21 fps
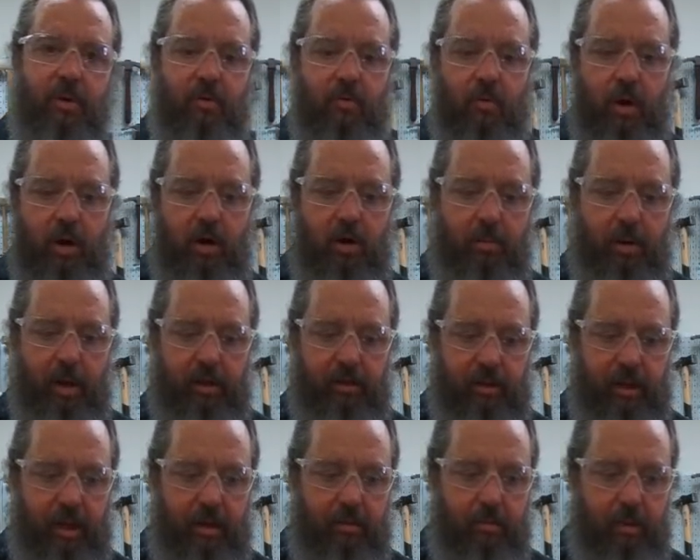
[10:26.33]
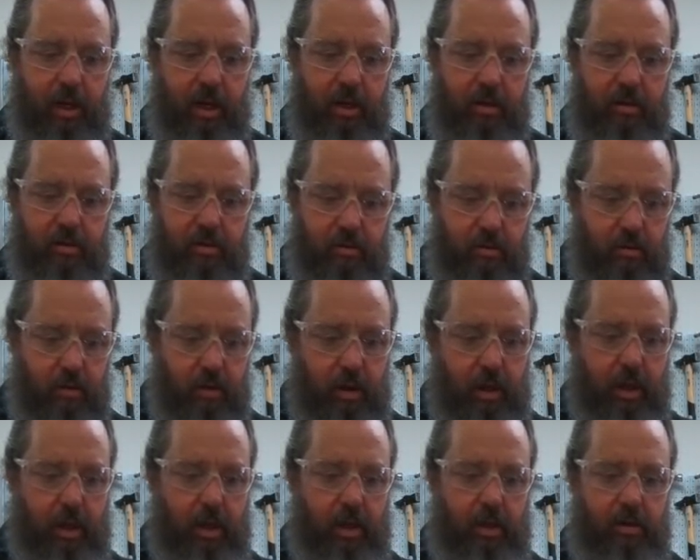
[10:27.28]
been running about 10 minutes,
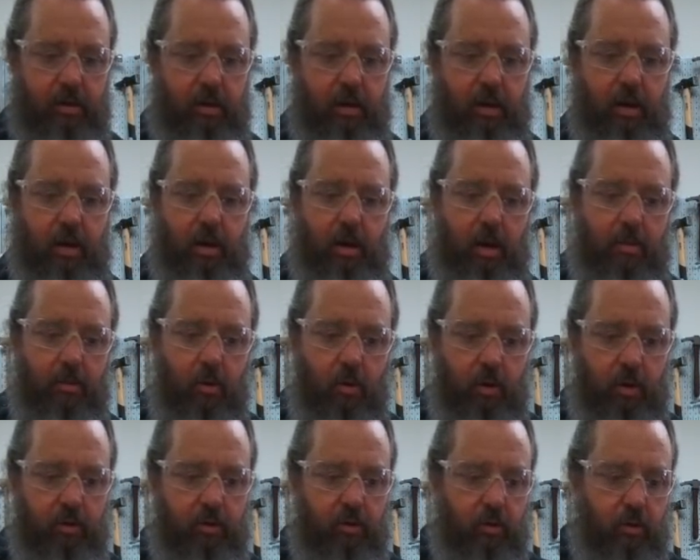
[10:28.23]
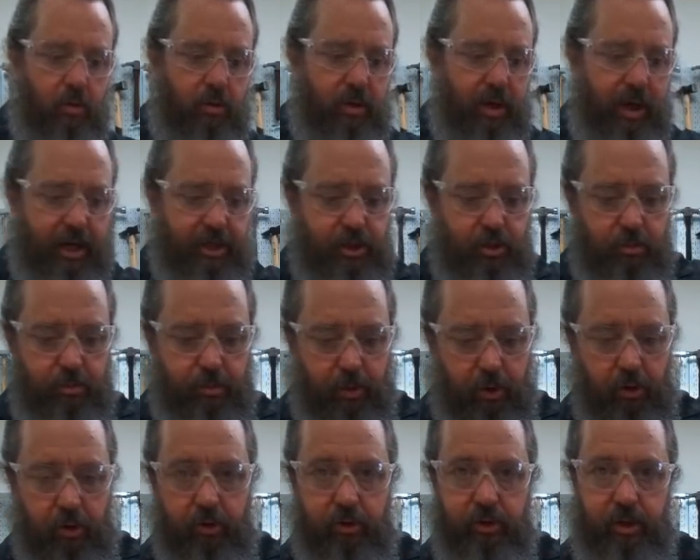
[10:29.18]
and uh, I'm going to attach a
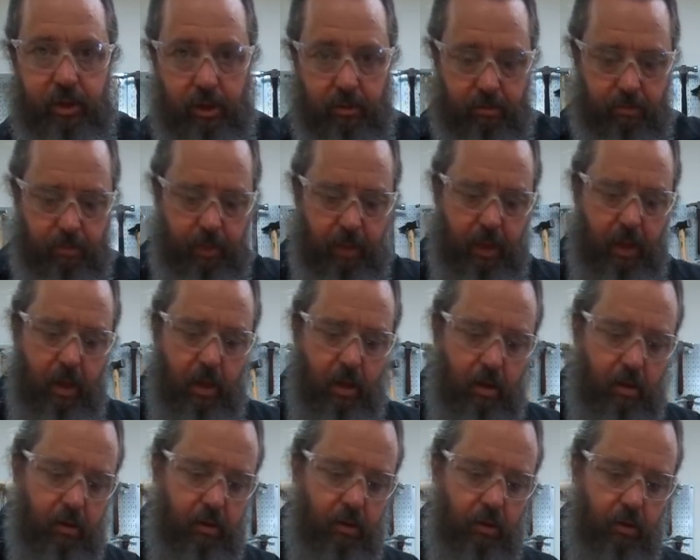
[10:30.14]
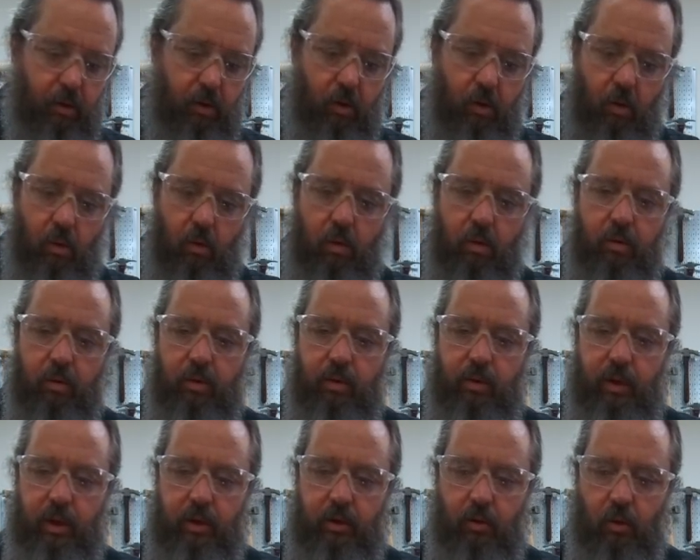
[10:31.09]
burner tip to
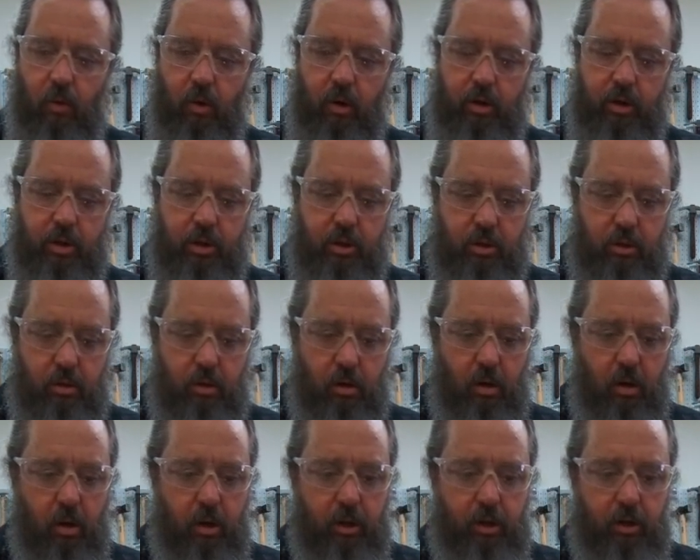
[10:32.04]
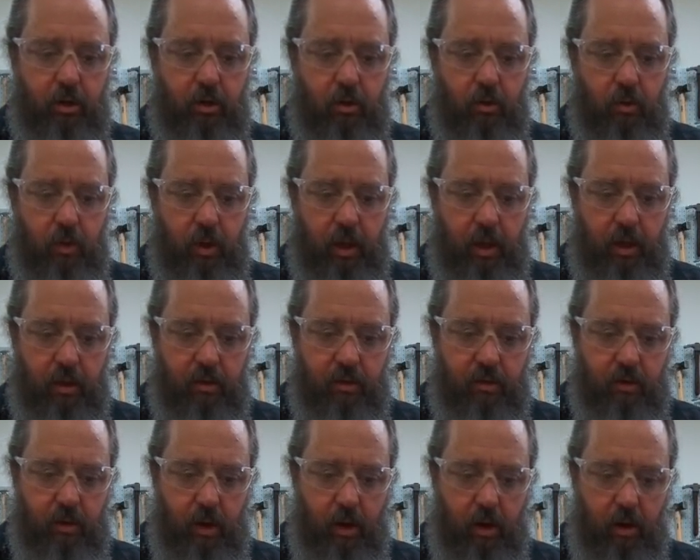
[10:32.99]
the torch all I do
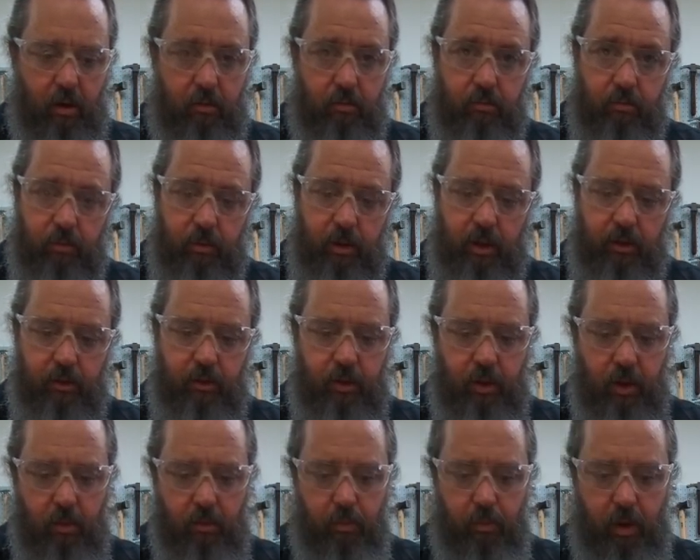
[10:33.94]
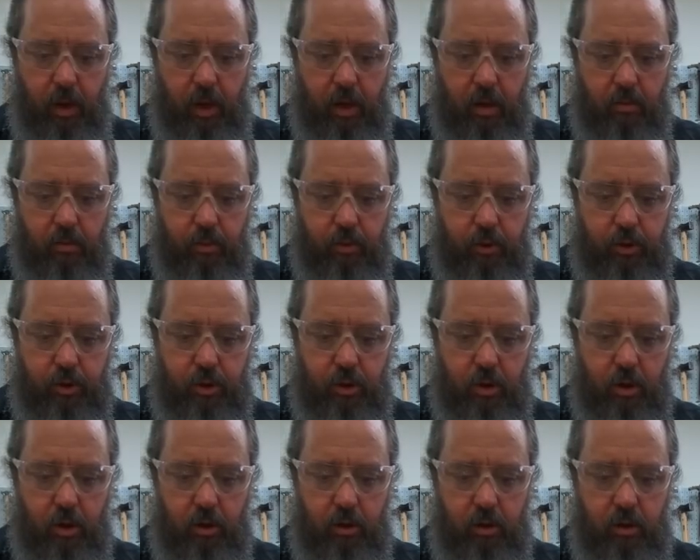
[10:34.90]
is uh, take the tip and push
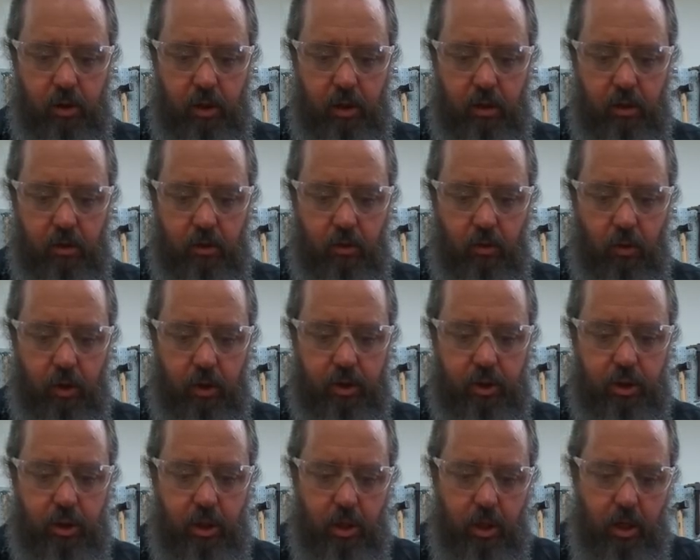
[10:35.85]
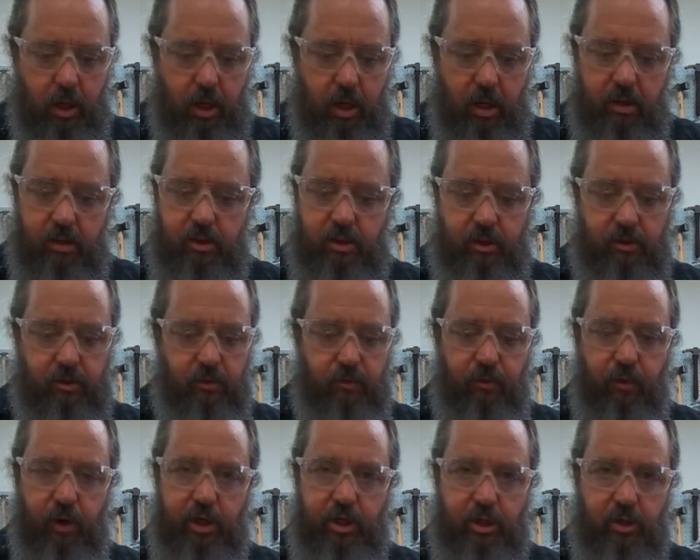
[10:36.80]
it onto the end of the torch. It's just a
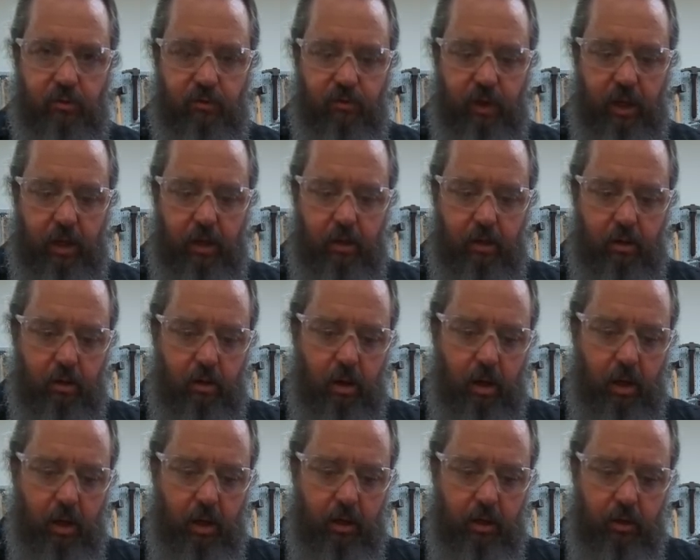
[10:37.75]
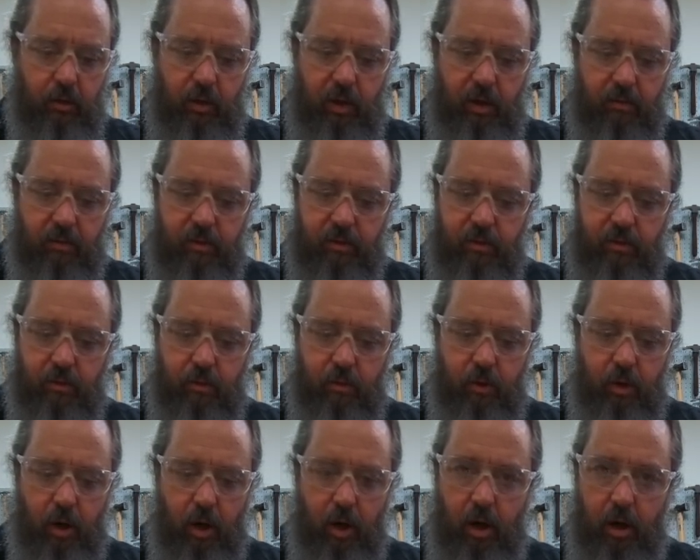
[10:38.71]
friction fit. Uh, you don't have to
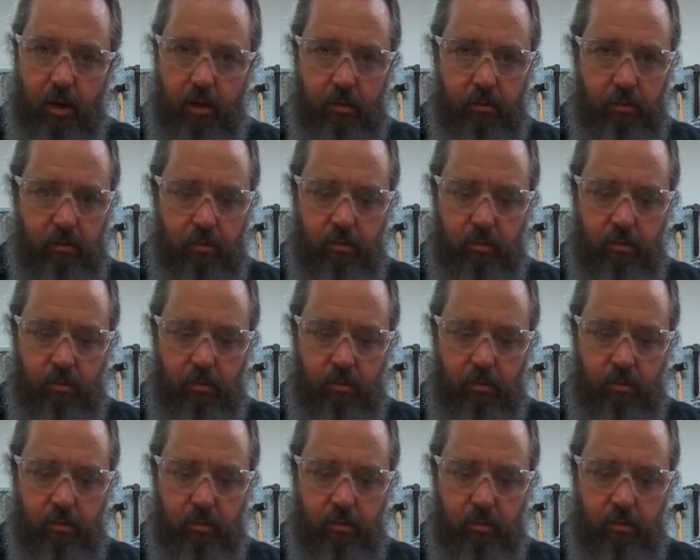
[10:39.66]
screw it on.